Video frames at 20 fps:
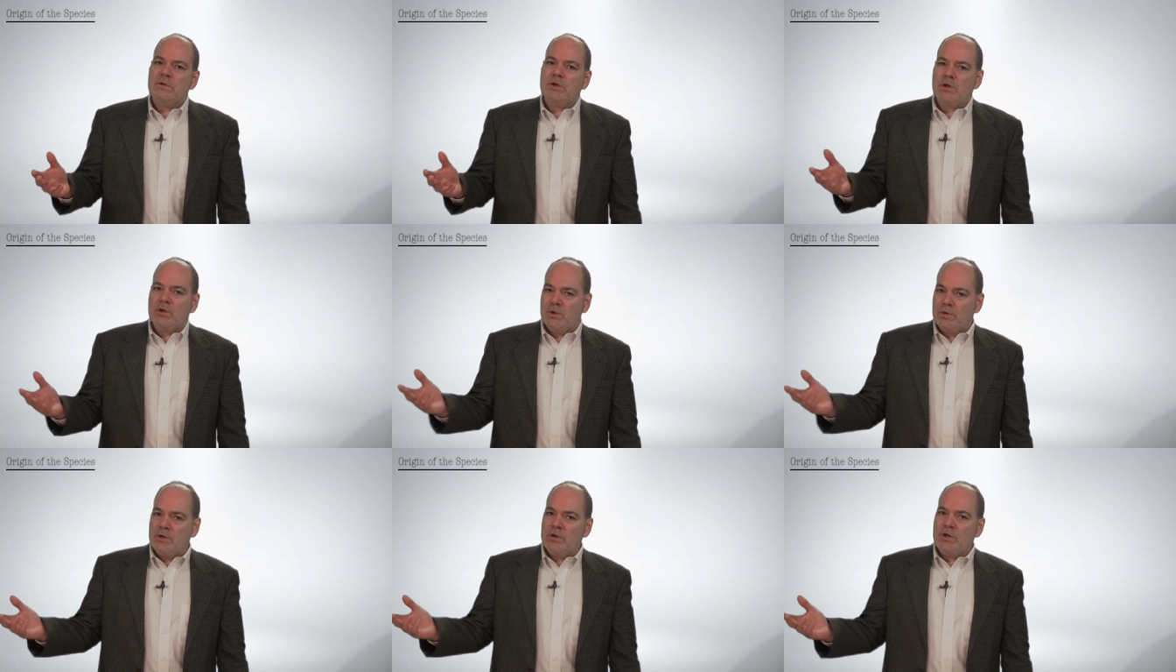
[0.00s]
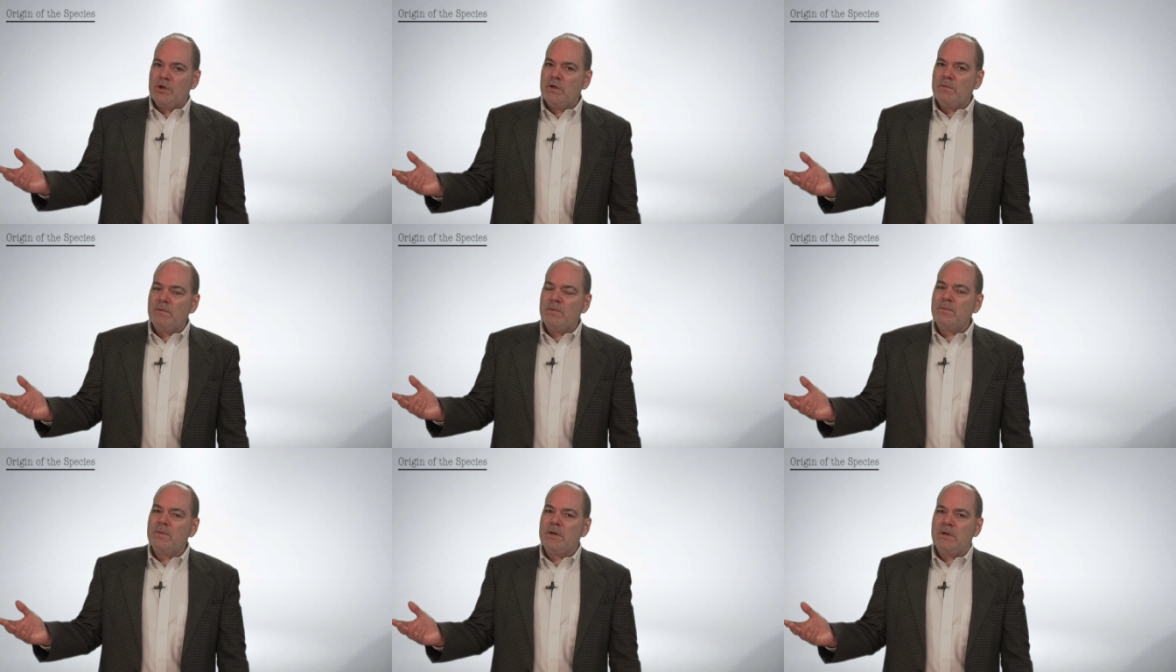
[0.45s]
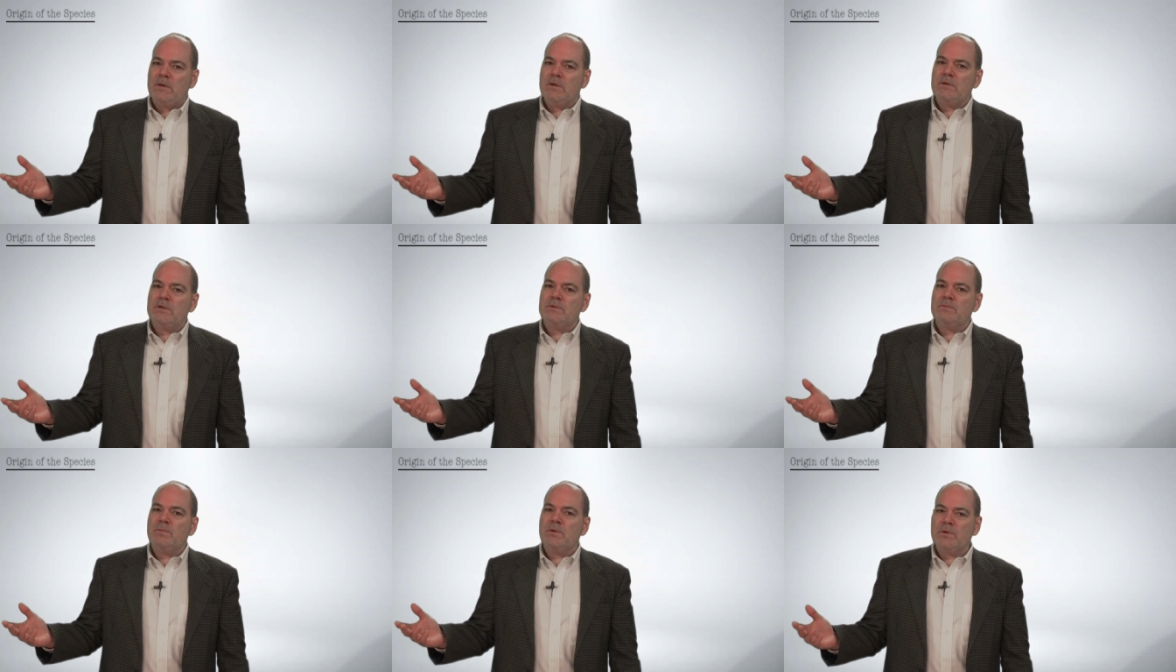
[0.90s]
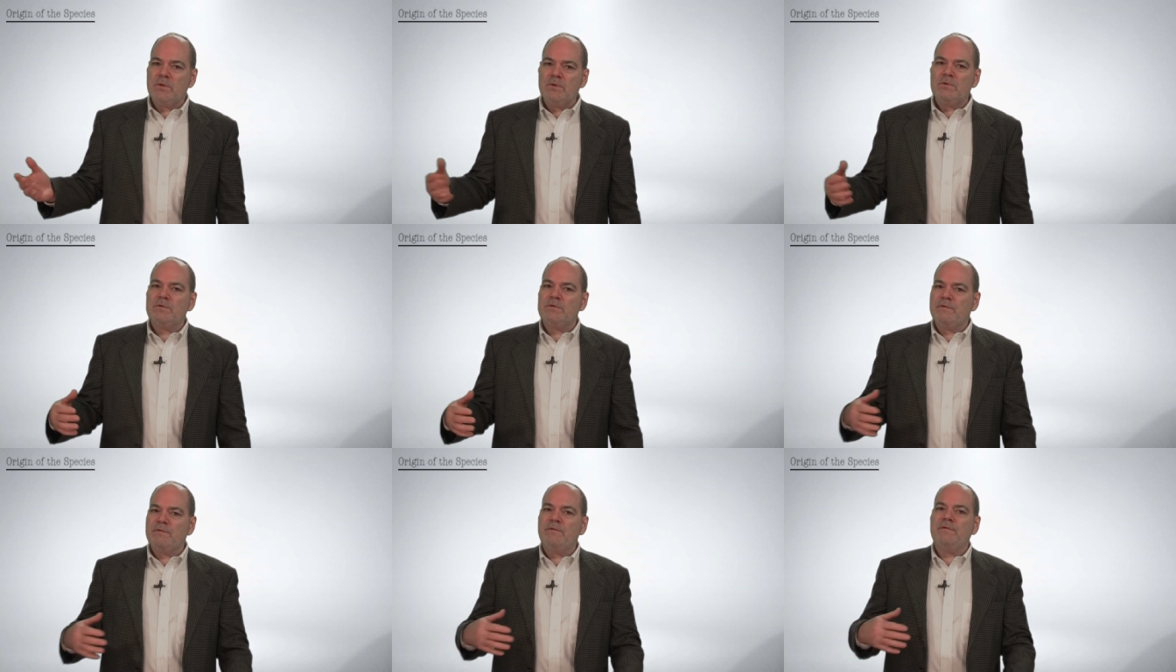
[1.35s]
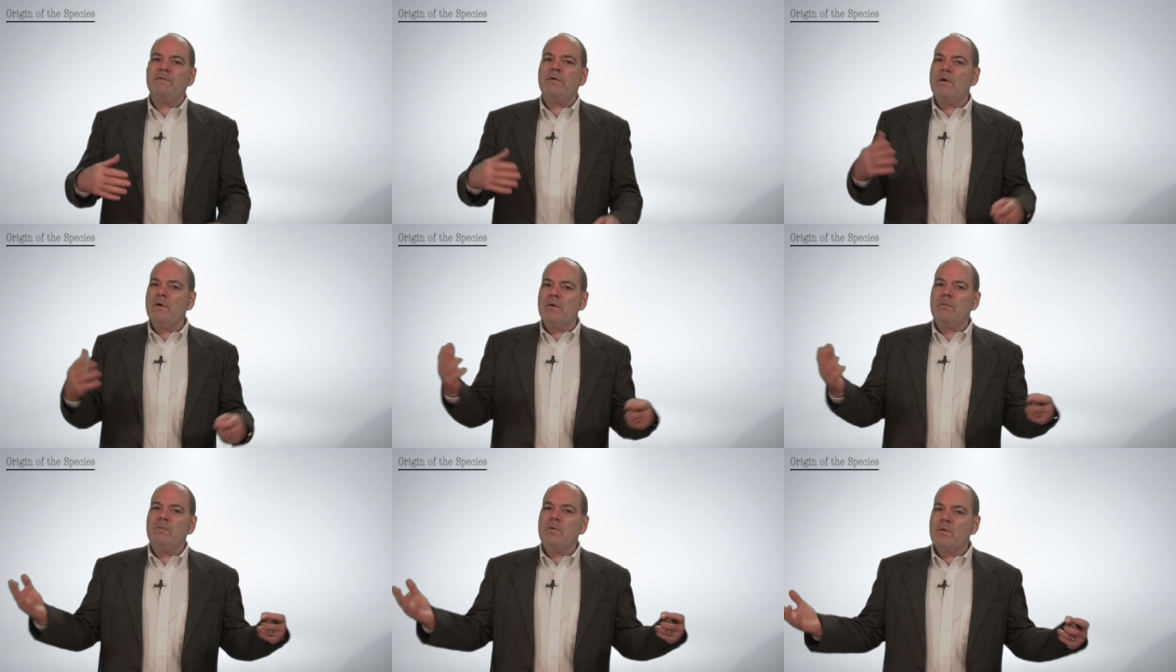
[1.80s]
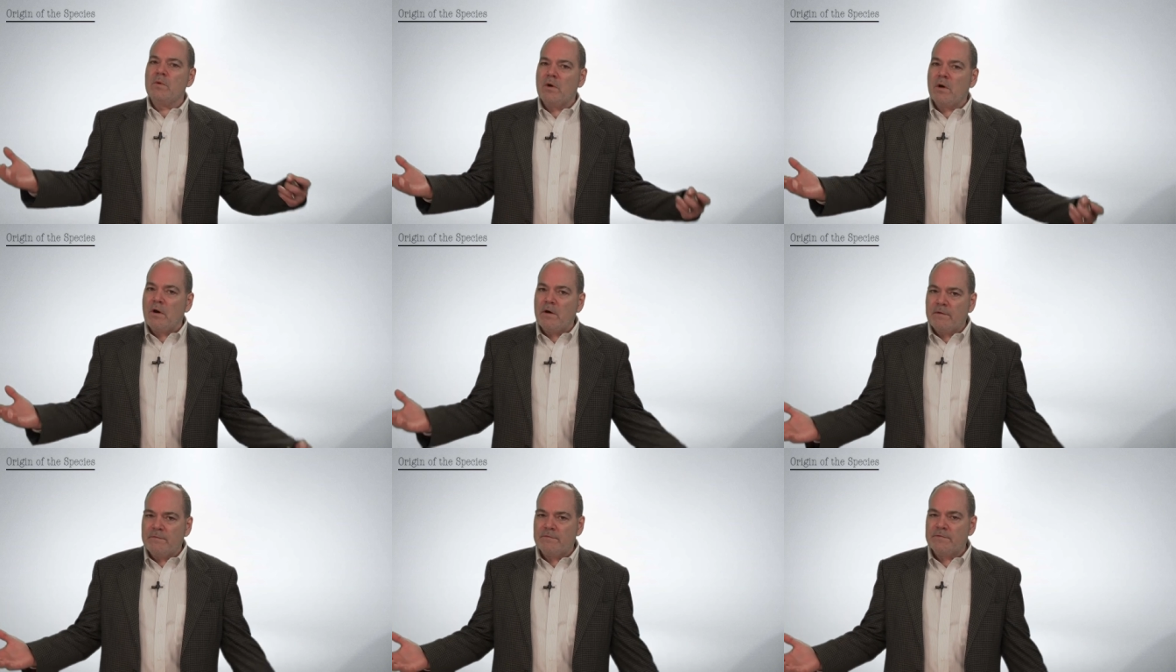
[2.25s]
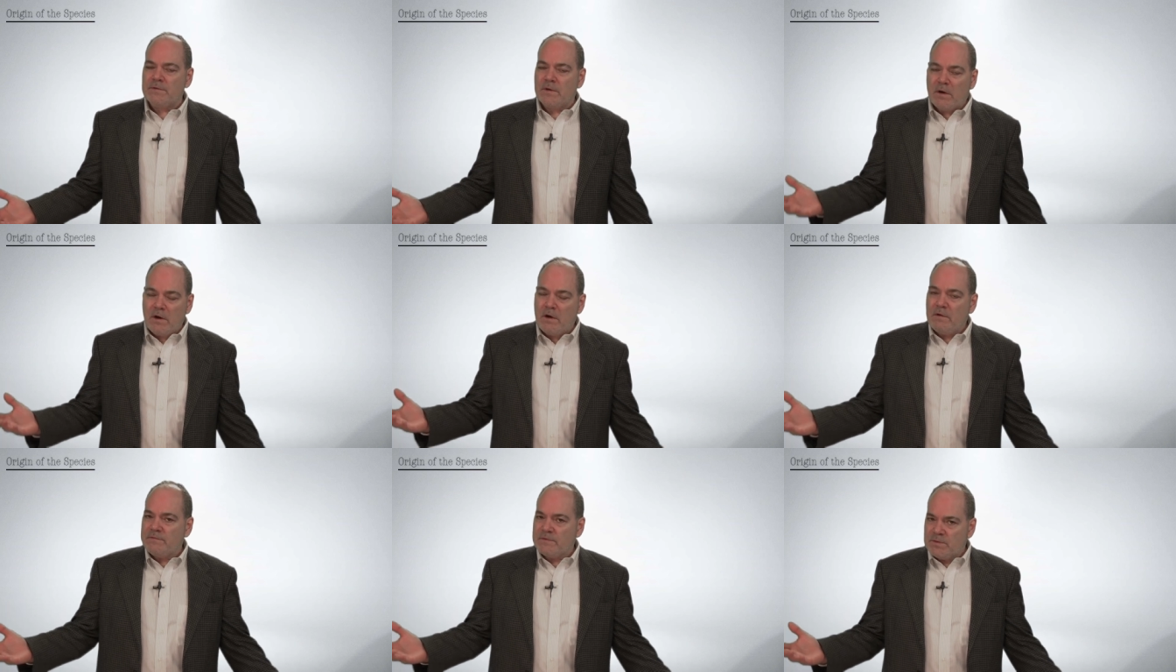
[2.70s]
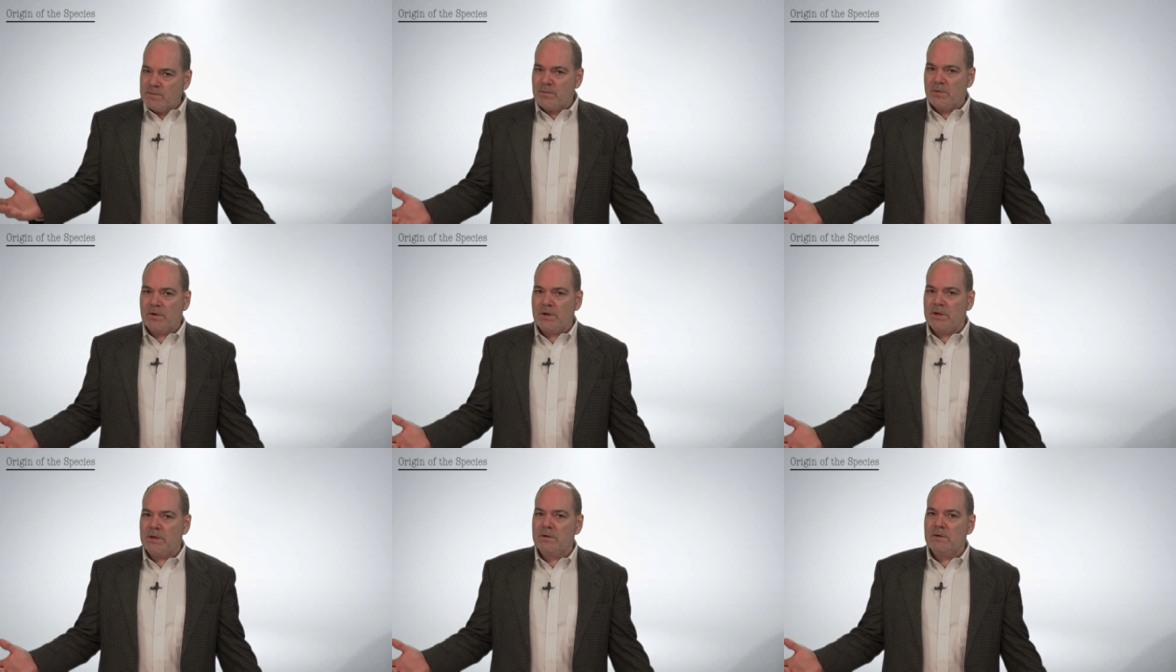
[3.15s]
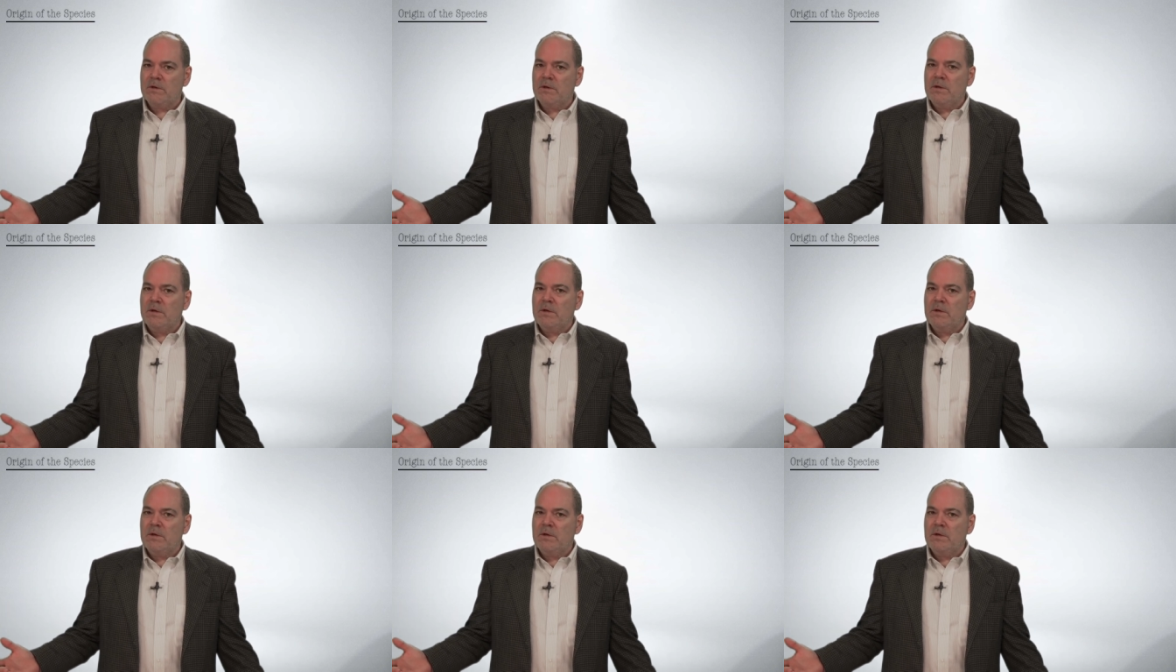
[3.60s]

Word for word: including human beings, produce far more offspring